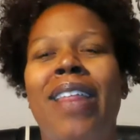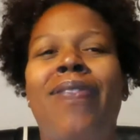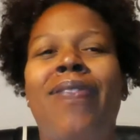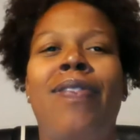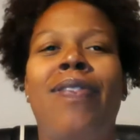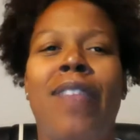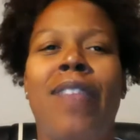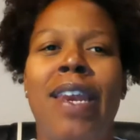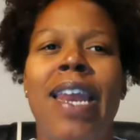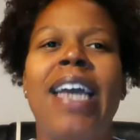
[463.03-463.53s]

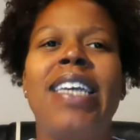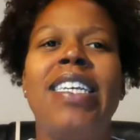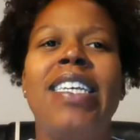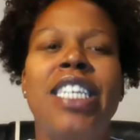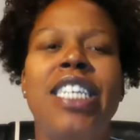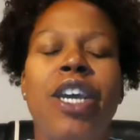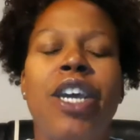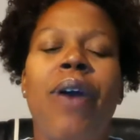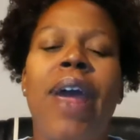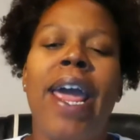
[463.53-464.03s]
the next
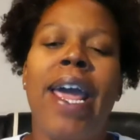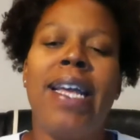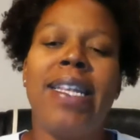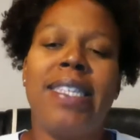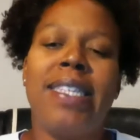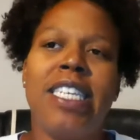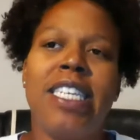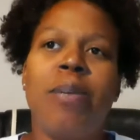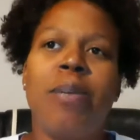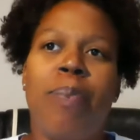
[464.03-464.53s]
year,
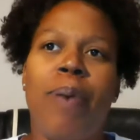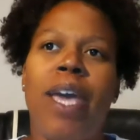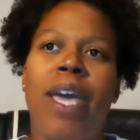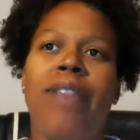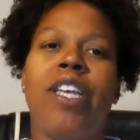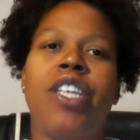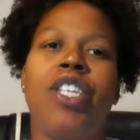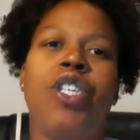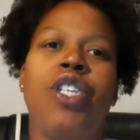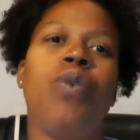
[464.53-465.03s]
anticipate
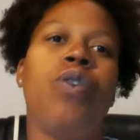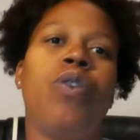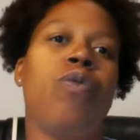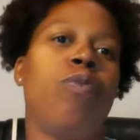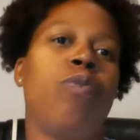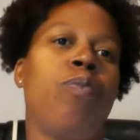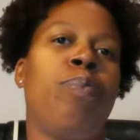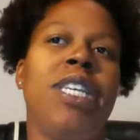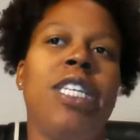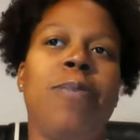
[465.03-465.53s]
that you will
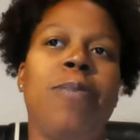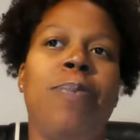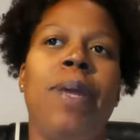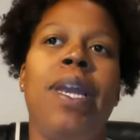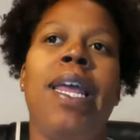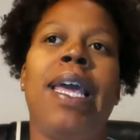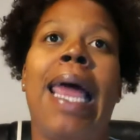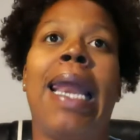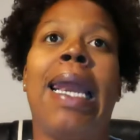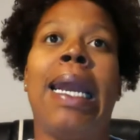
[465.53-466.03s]
be
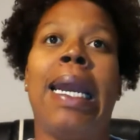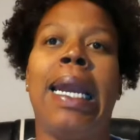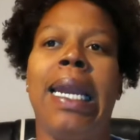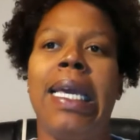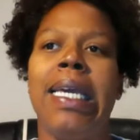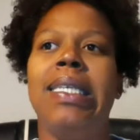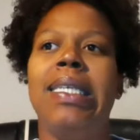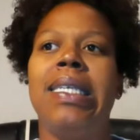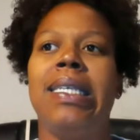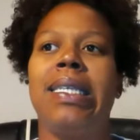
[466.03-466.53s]
spending at
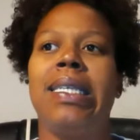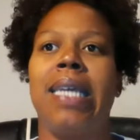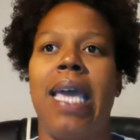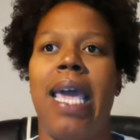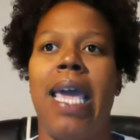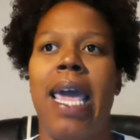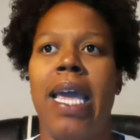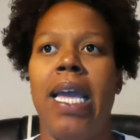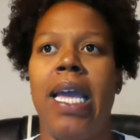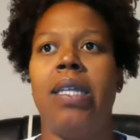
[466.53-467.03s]
least
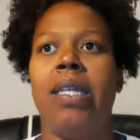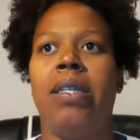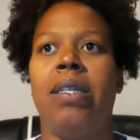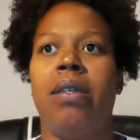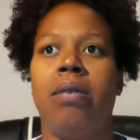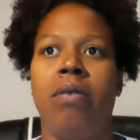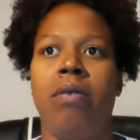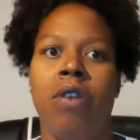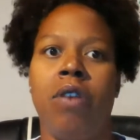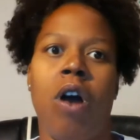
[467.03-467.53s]

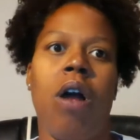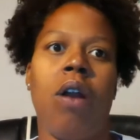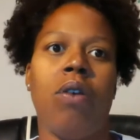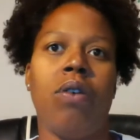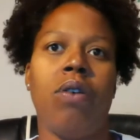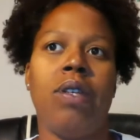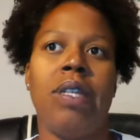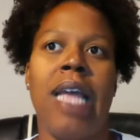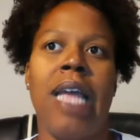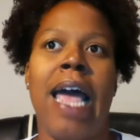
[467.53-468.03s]
$8.